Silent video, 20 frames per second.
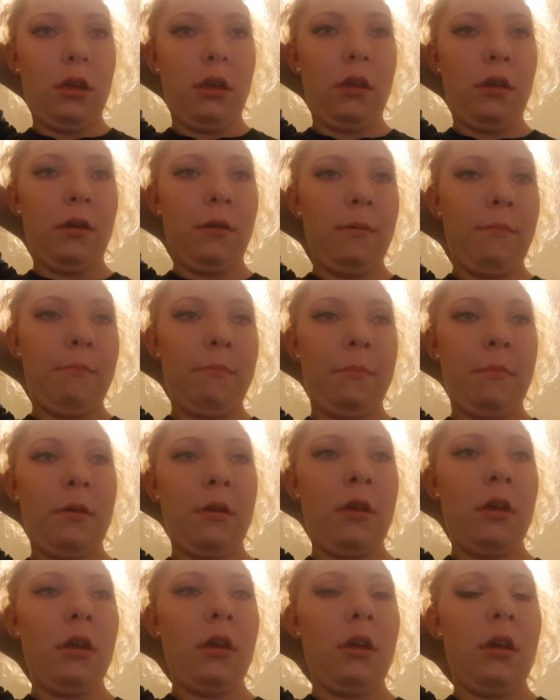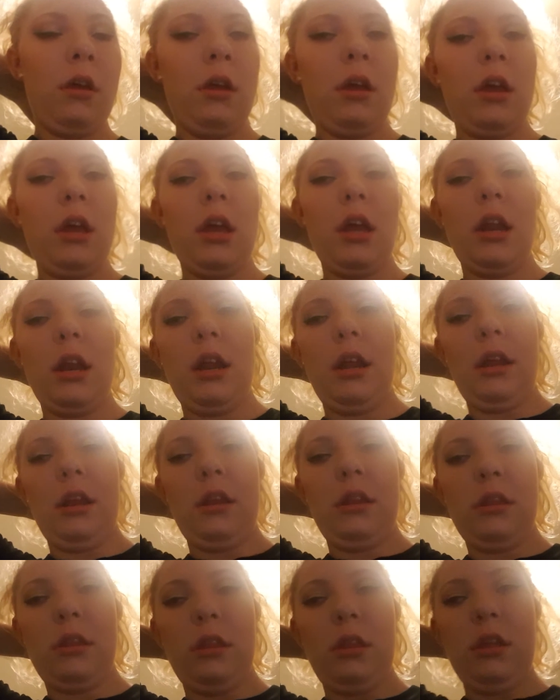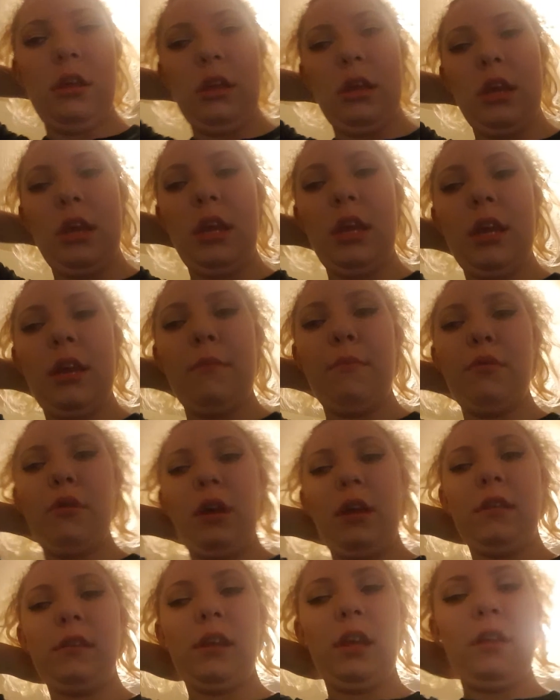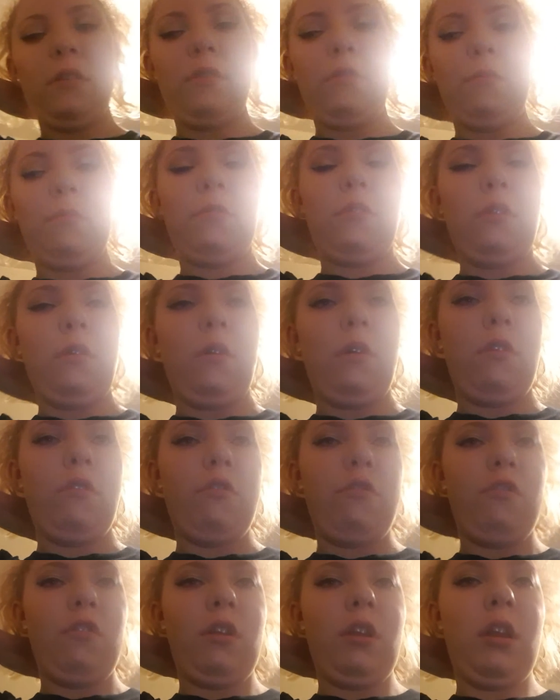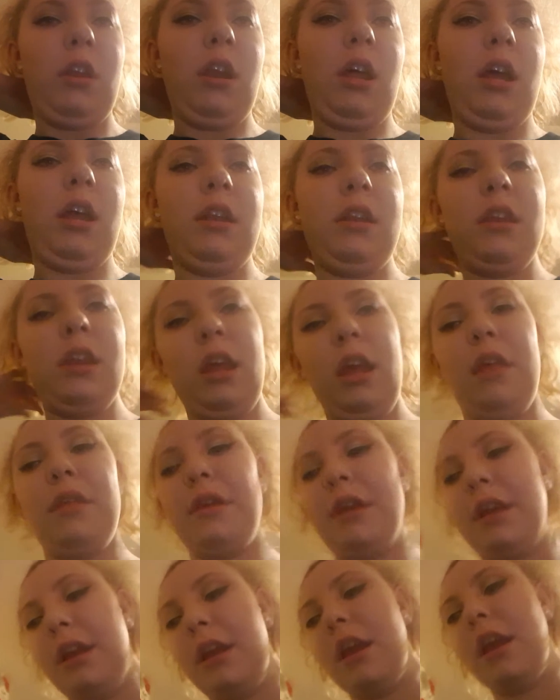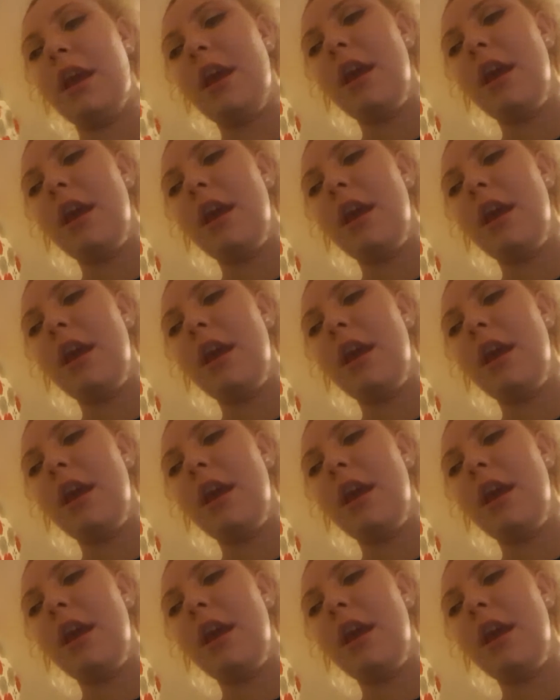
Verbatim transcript: um, and then the heat press gets up to 190 I think